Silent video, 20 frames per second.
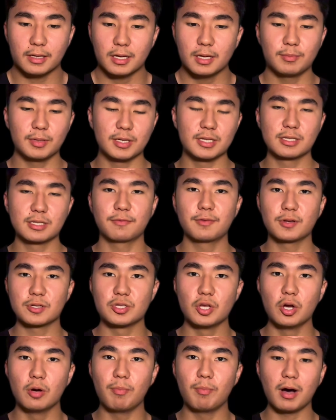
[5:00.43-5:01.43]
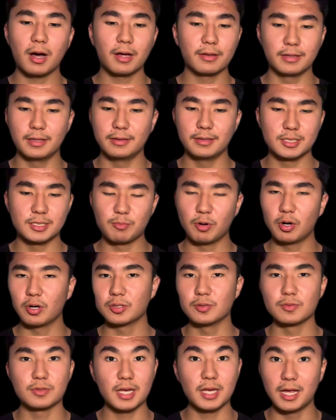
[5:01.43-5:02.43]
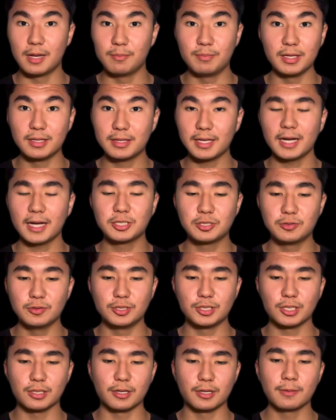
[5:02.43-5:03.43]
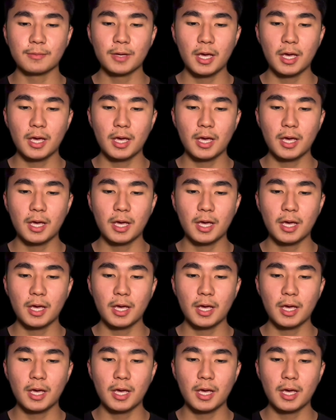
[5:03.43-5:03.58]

because if there's no bond, then these molecules can't be attached to each other.